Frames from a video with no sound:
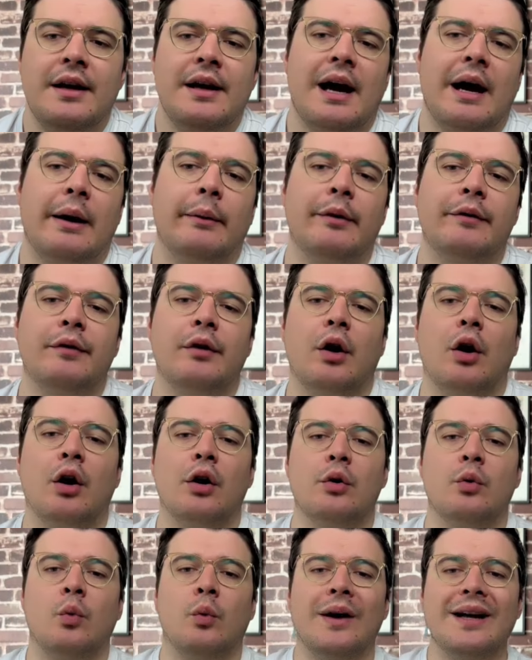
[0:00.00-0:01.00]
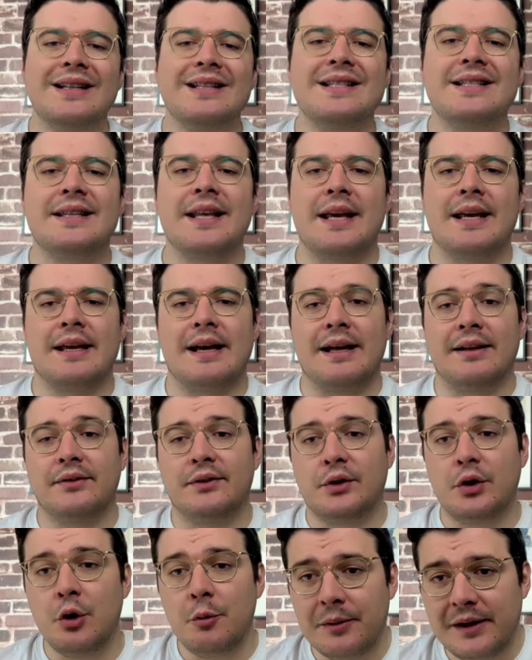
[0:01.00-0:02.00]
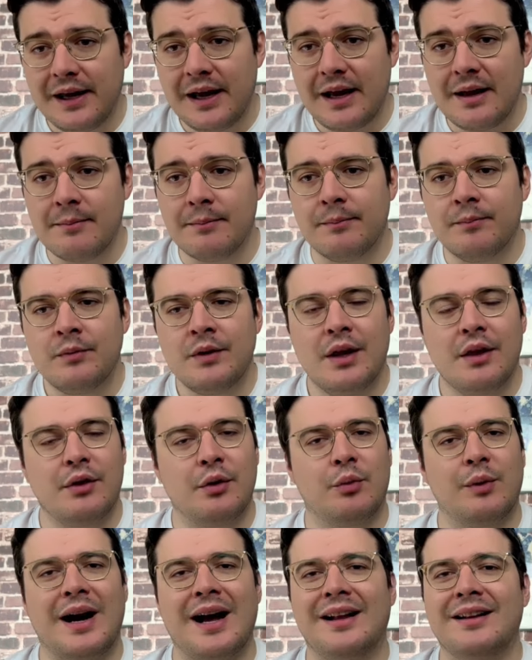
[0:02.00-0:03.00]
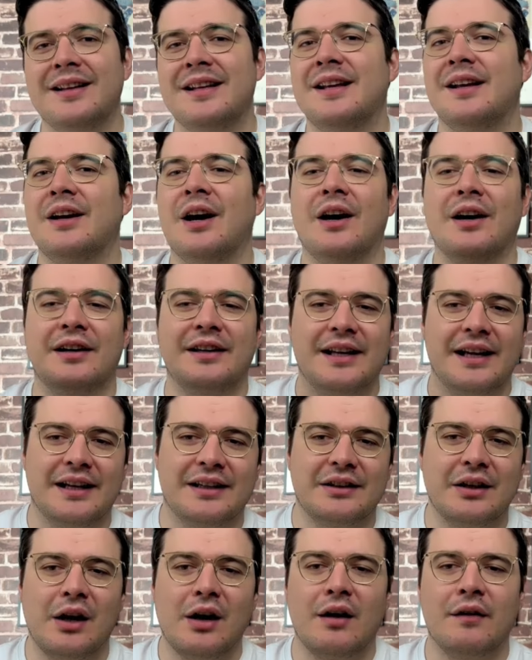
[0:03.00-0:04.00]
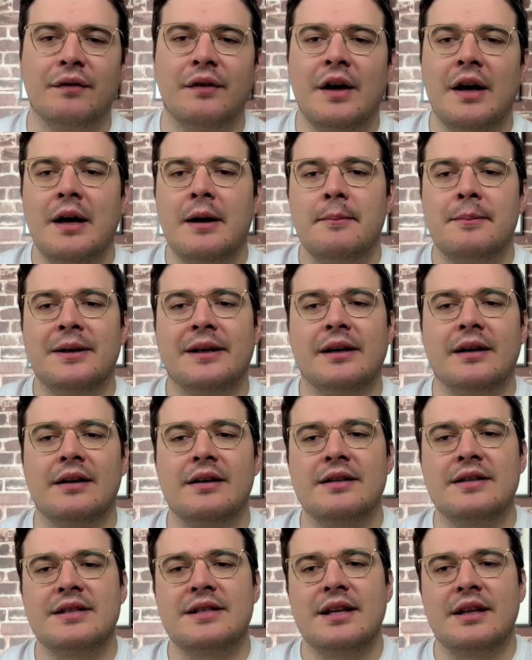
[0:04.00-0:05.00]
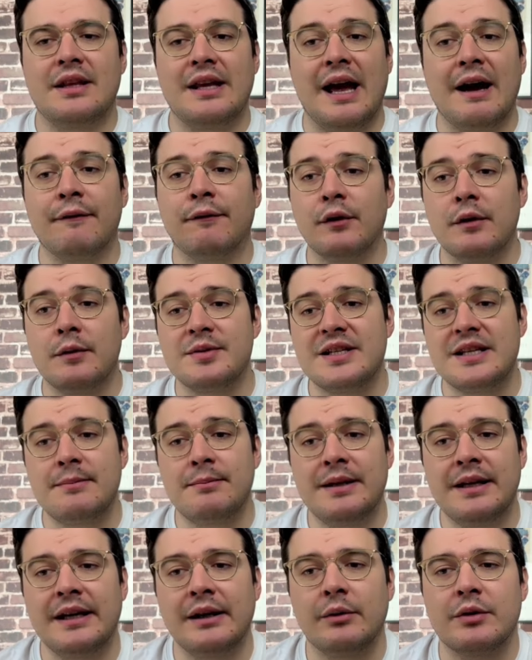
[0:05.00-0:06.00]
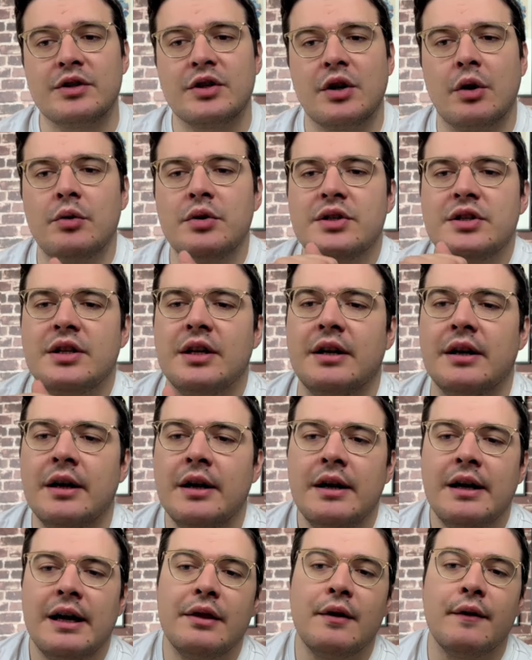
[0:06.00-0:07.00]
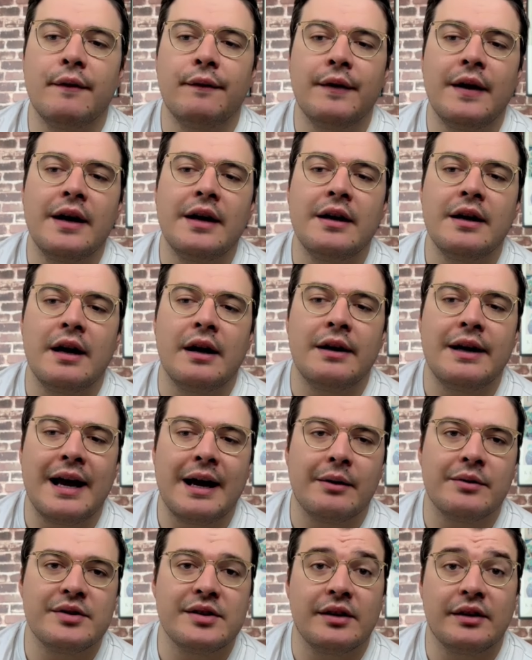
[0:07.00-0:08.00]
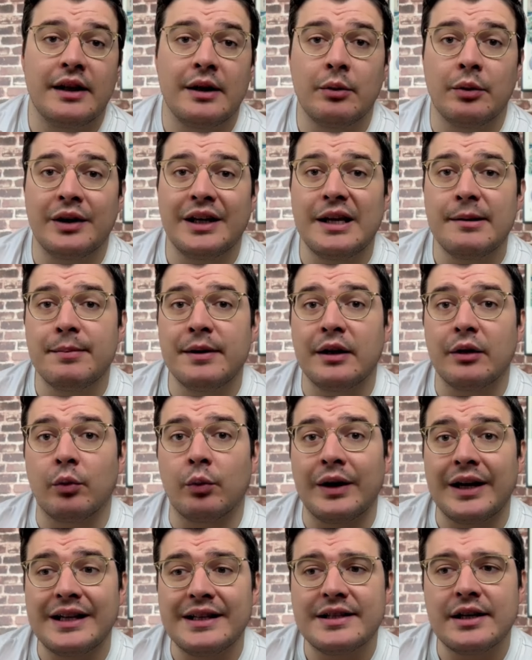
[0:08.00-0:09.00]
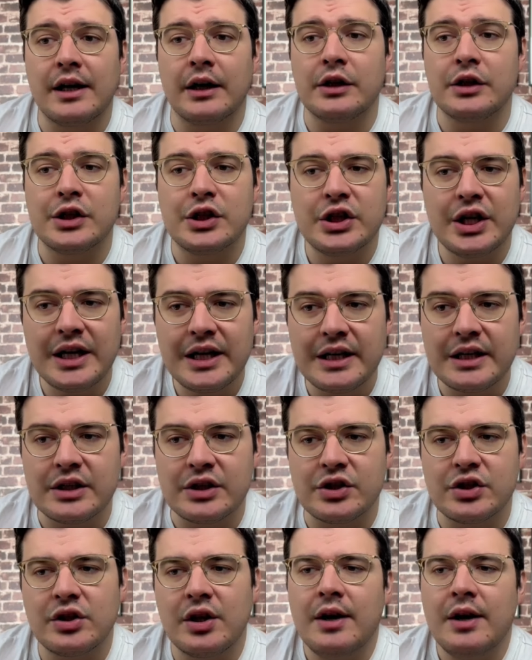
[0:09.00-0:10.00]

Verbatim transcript: However, on Wednesday at 2 p.m., the rally got kicked off because the FOMC meeting was hosted and the Fed announced that they were keeping rates unchanged.